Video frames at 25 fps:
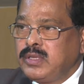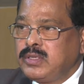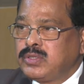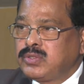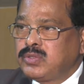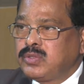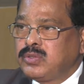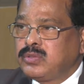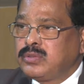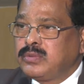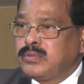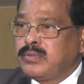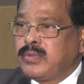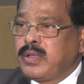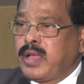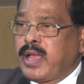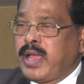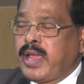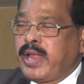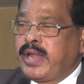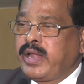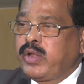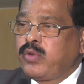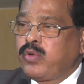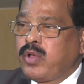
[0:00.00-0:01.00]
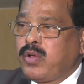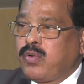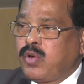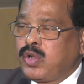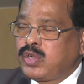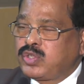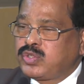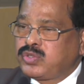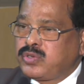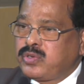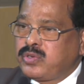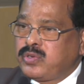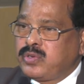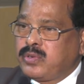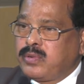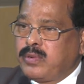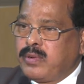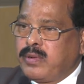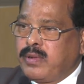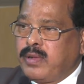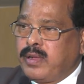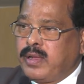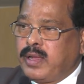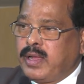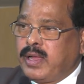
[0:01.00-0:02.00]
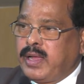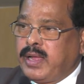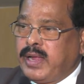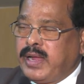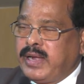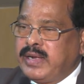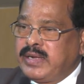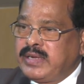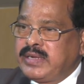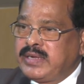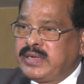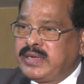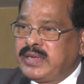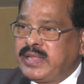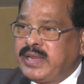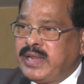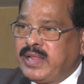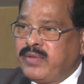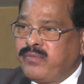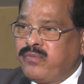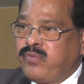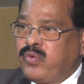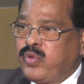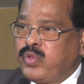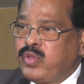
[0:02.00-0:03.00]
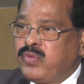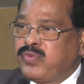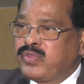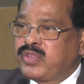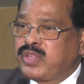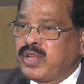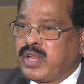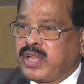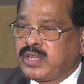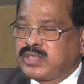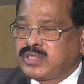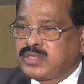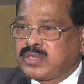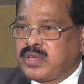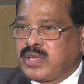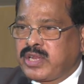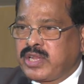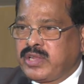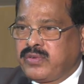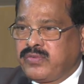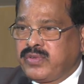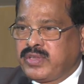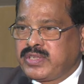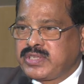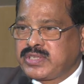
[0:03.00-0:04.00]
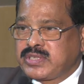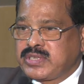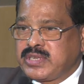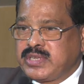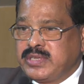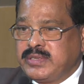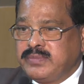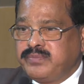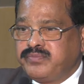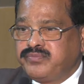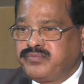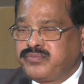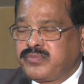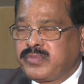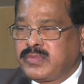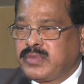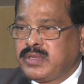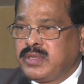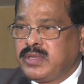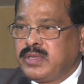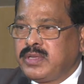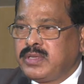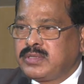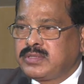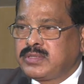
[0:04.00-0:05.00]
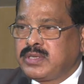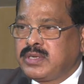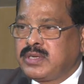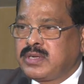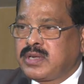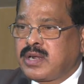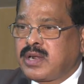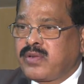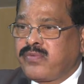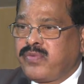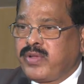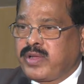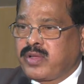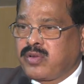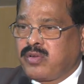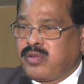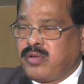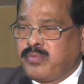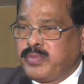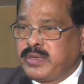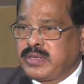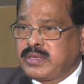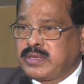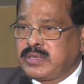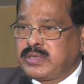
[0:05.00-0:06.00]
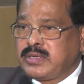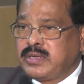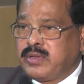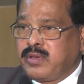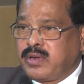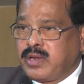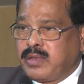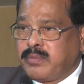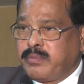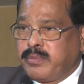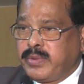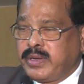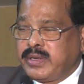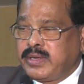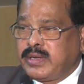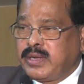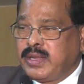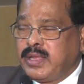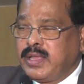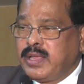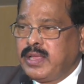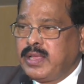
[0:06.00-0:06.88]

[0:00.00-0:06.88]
So, and we have also entered an M O U with the Nalsar University, Center of Economic Development.